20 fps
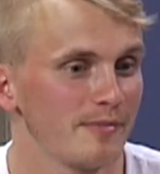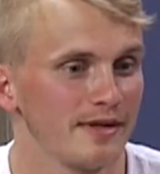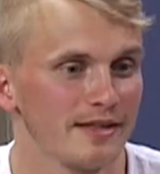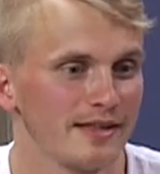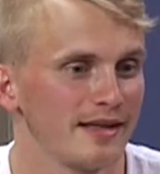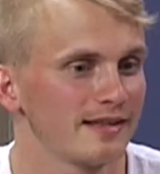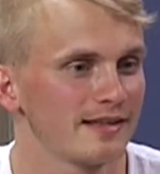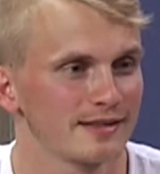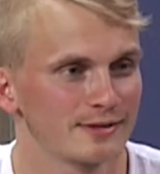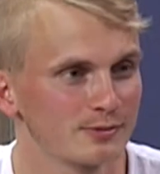be
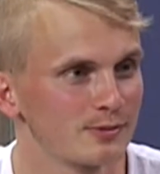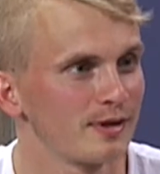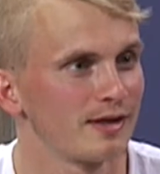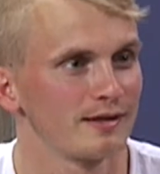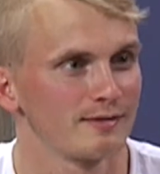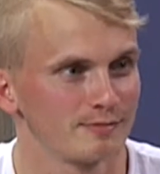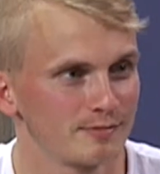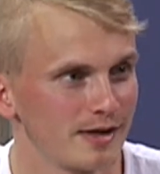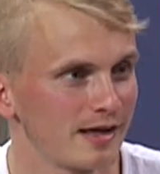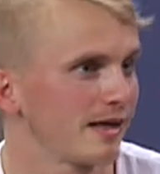that as well.
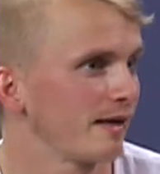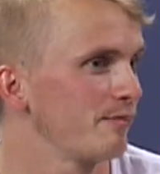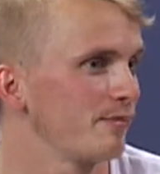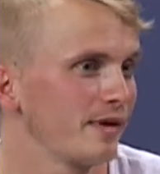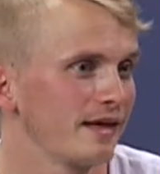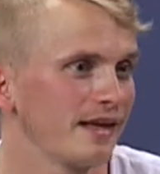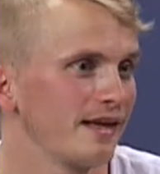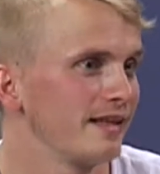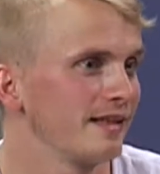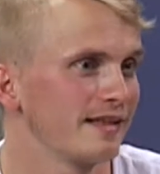I can be
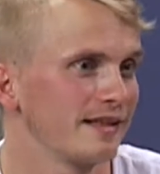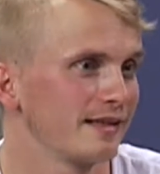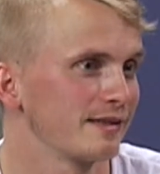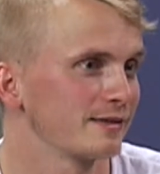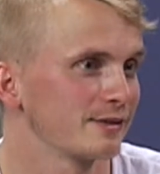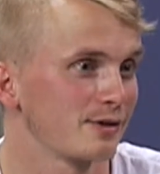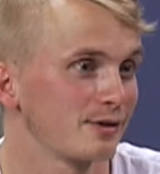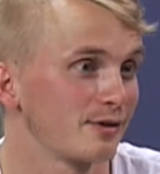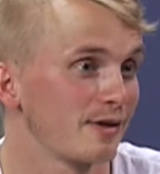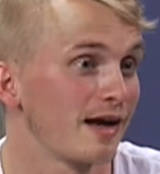anything.
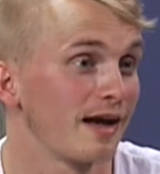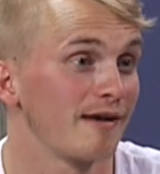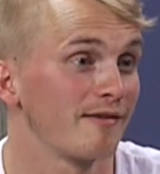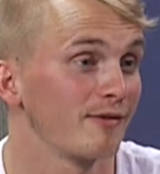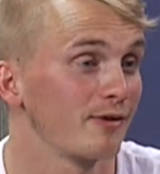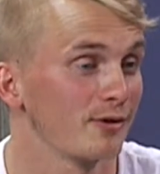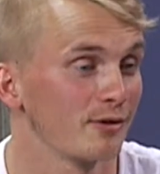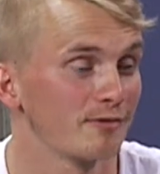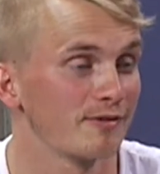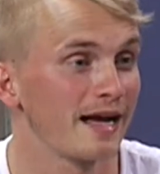So I have a
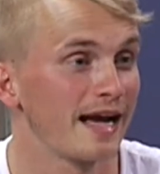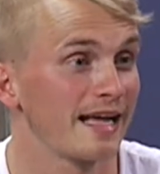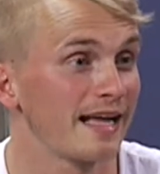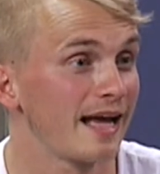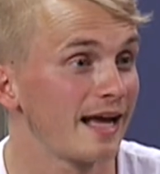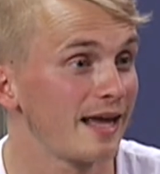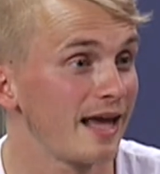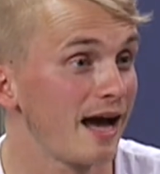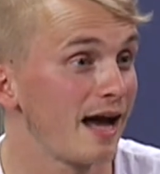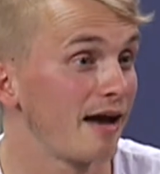lot. Oh,
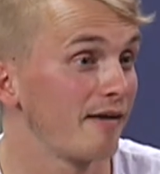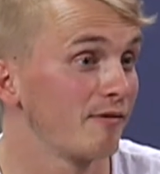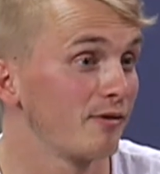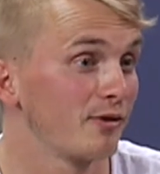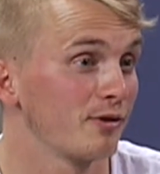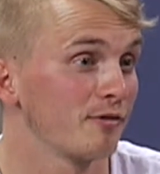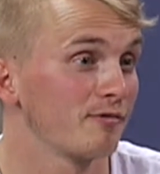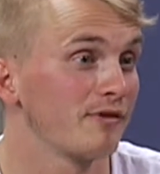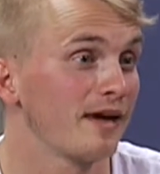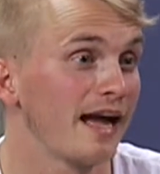of I have a lot
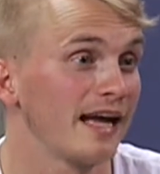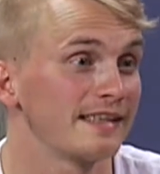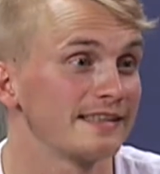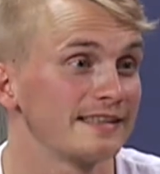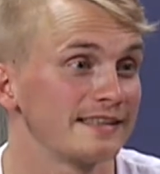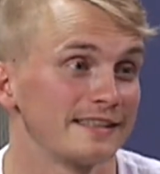of hats.